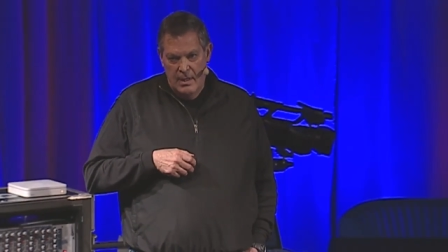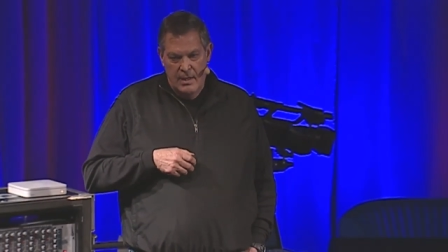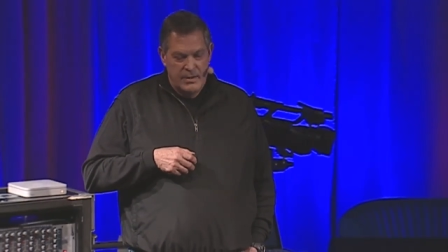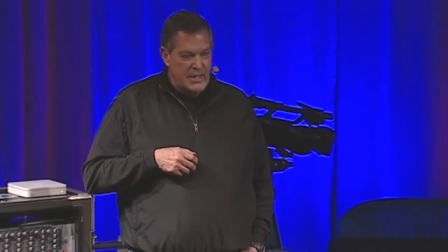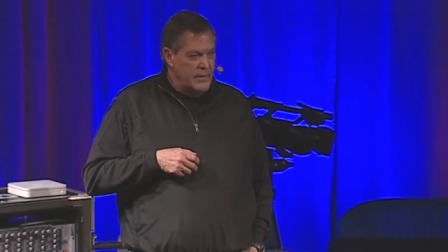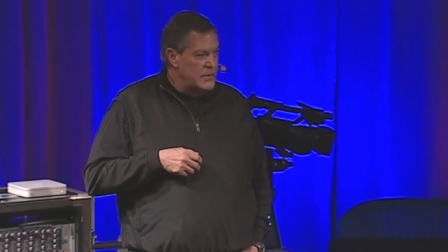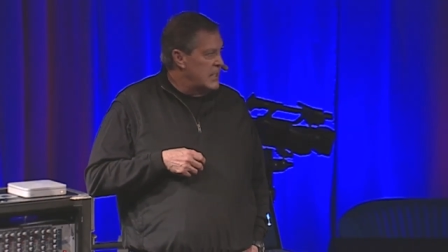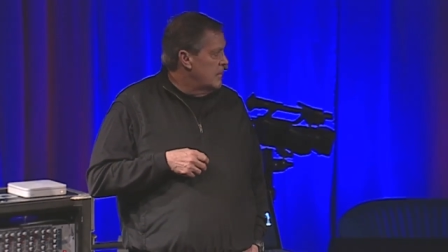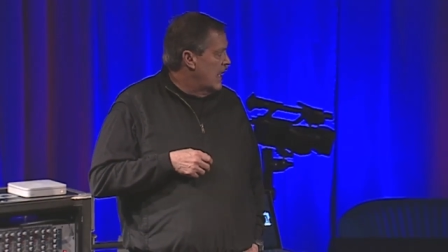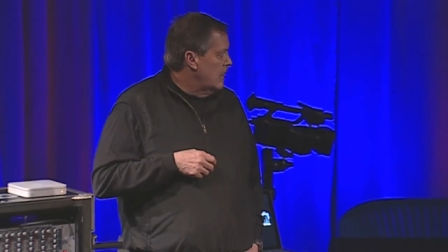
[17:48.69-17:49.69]

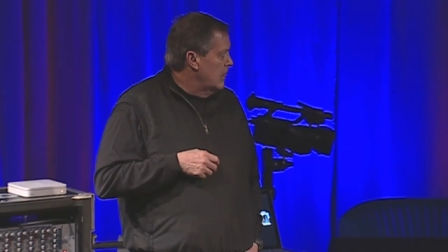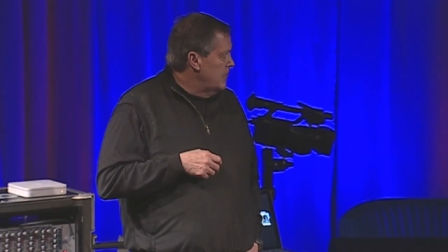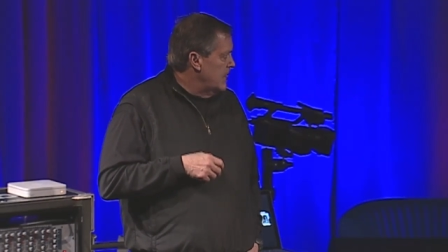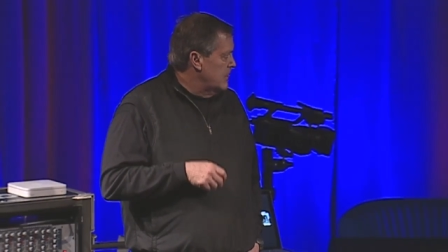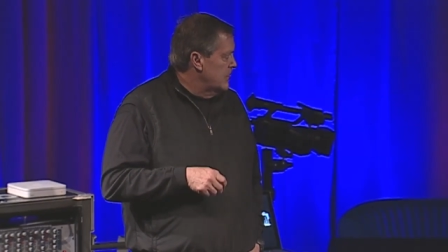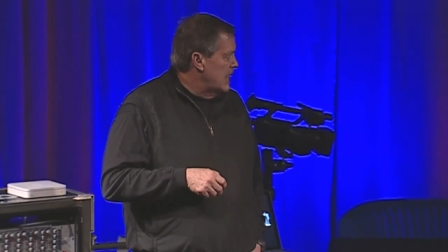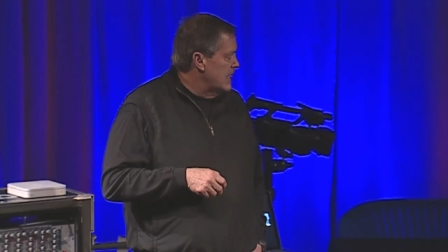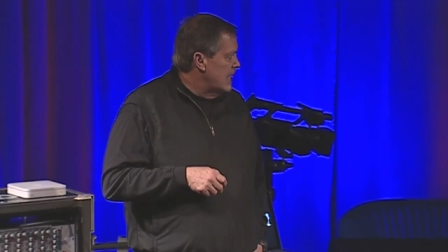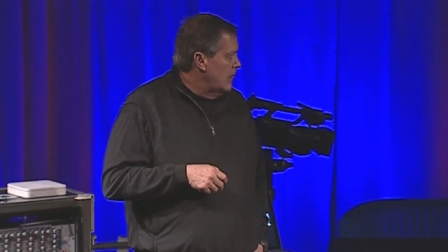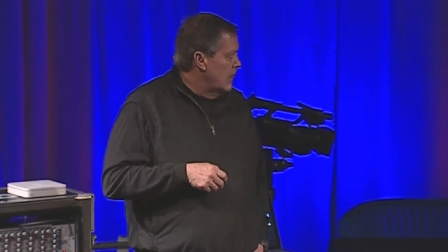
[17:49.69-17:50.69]
17 micron pixel size,
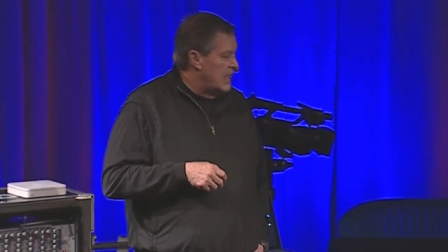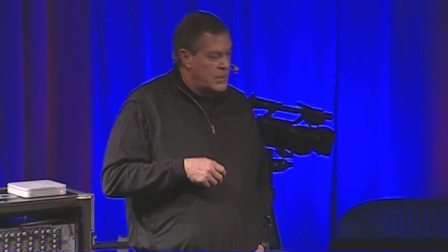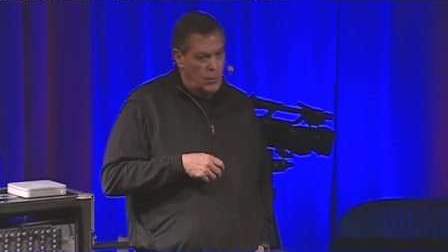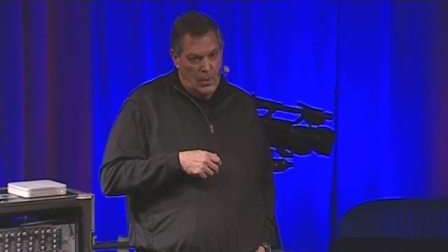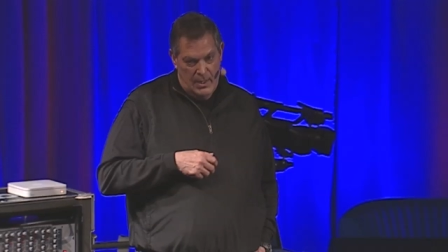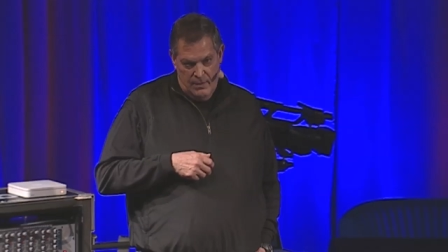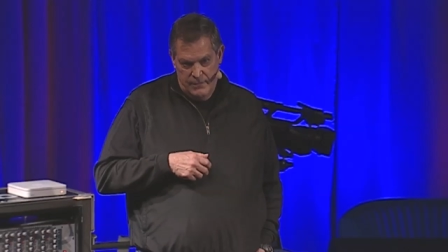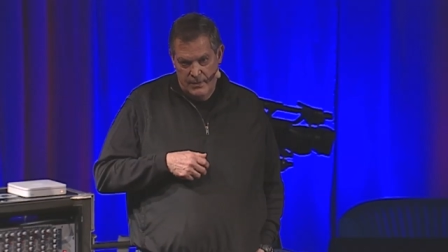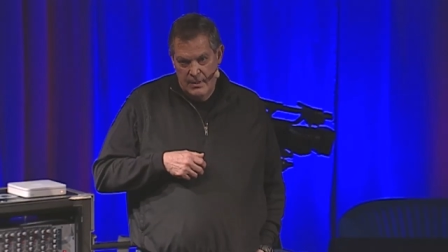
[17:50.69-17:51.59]
I want it 12.